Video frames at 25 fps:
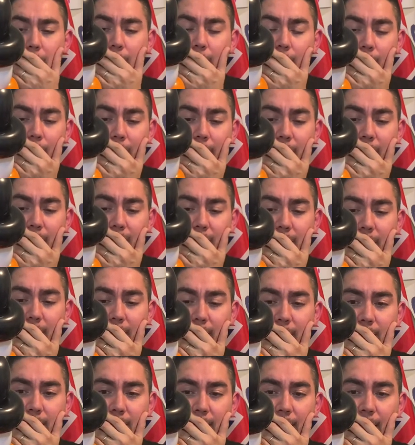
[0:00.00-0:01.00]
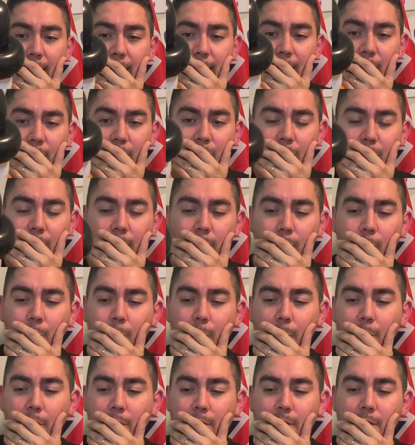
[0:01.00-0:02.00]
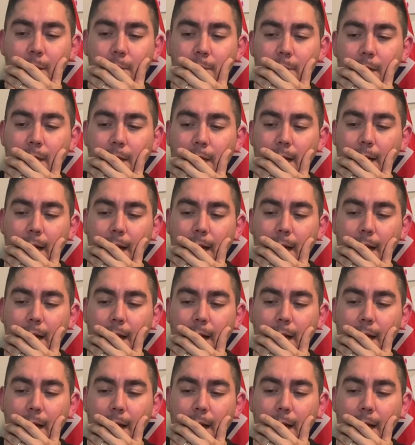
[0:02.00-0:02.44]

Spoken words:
what else was I gonna say? I was trying to remember something.